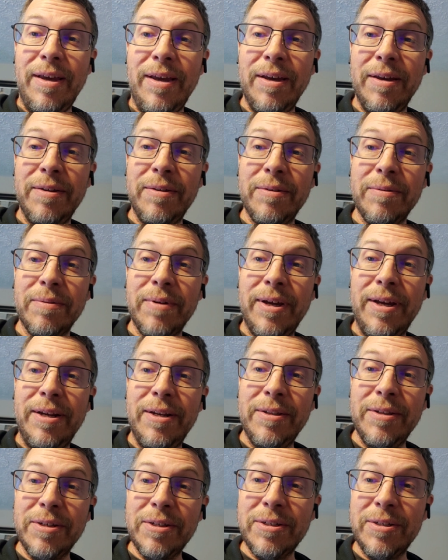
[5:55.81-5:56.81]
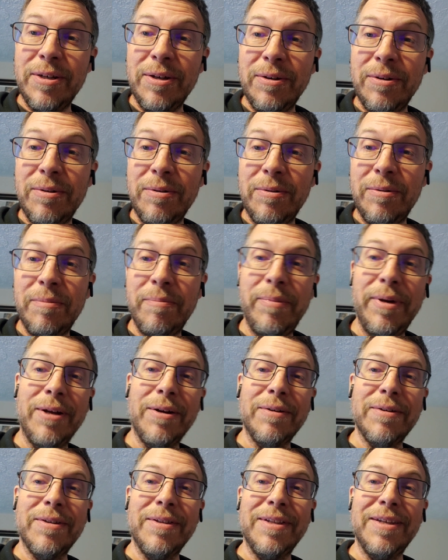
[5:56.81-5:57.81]
and the rain and the snow
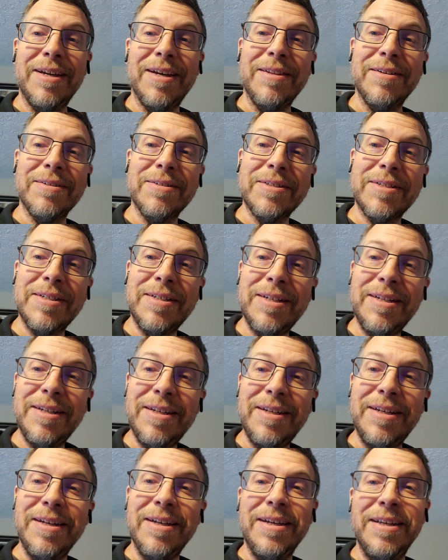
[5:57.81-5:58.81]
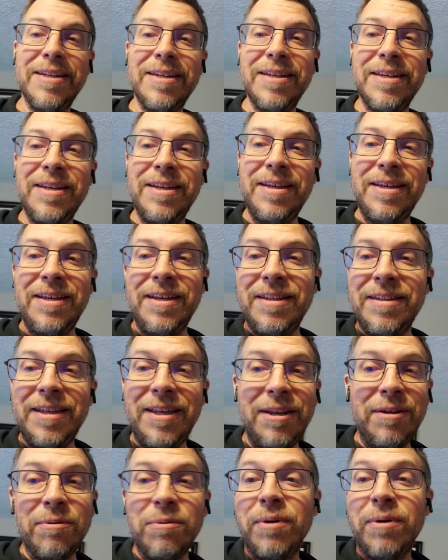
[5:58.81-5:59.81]
better than the others, and
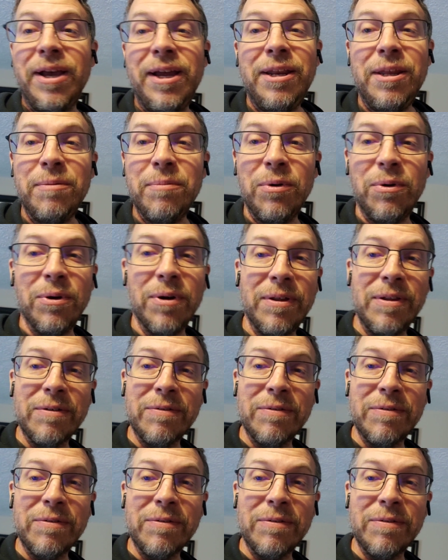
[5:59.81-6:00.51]
they didn't weigh any more.